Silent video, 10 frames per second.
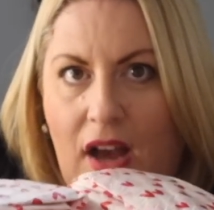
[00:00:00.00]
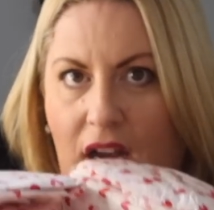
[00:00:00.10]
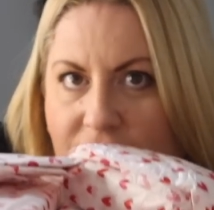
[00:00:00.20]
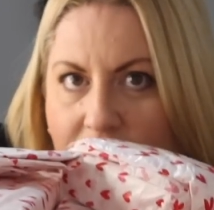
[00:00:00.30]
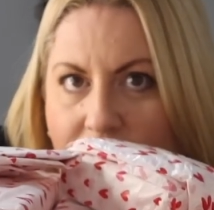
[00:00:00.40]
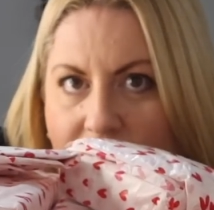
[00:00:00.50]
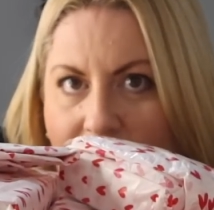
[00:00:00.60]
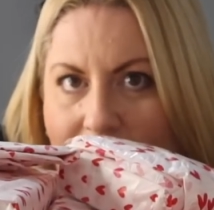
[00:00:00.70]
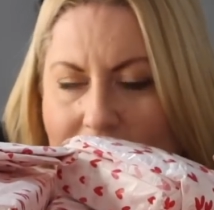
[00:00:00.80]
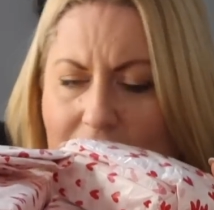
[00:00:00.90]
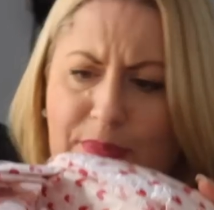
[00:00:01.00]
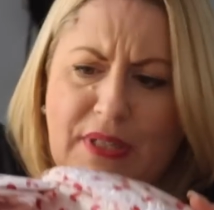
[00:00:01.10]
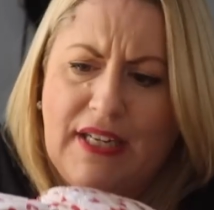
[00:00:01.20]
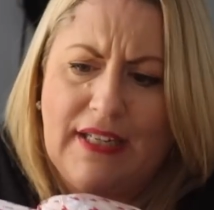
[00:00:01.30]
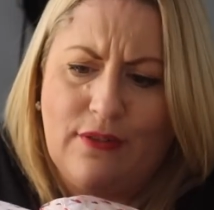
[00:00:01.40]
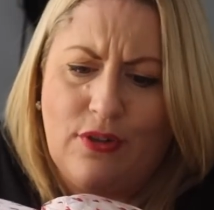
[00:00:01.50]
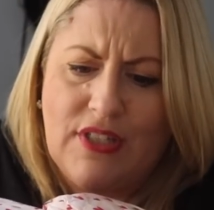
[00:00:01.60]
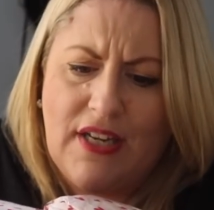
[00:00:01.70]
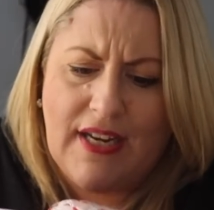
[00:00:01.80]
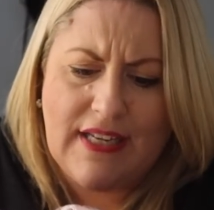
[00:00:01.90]
I don't think there's any particular
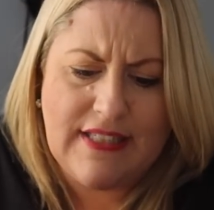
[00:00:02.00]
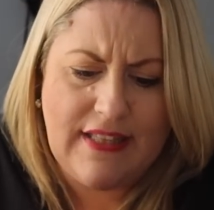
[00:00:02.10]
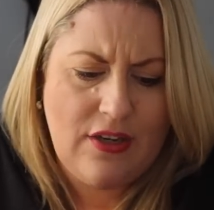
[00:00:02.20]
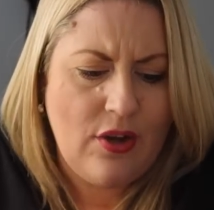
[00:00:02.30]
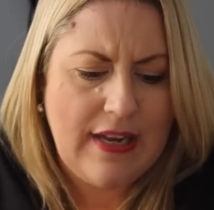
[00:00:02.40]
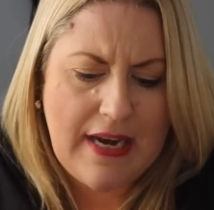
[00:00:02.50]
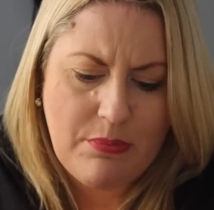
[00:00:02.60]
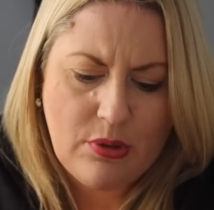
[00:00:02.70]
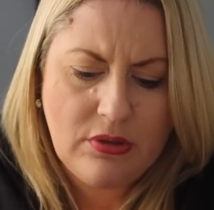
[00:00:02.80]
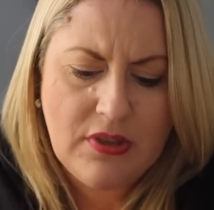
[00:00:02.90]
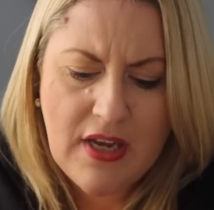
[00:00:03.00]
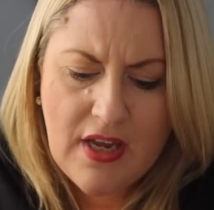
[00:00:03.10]
order. Like I say, they're not labeled.